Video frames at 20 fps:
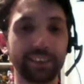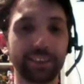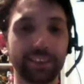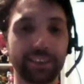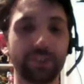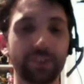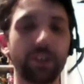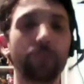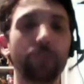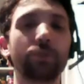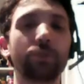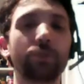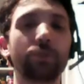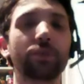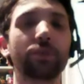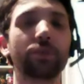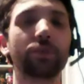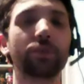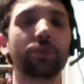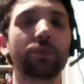Stop,
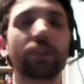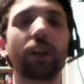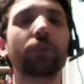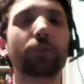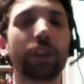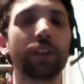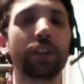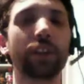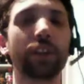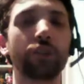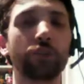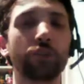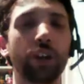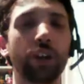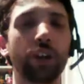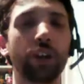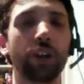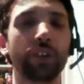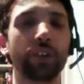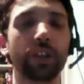Carl. Stop telling us your
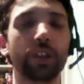size.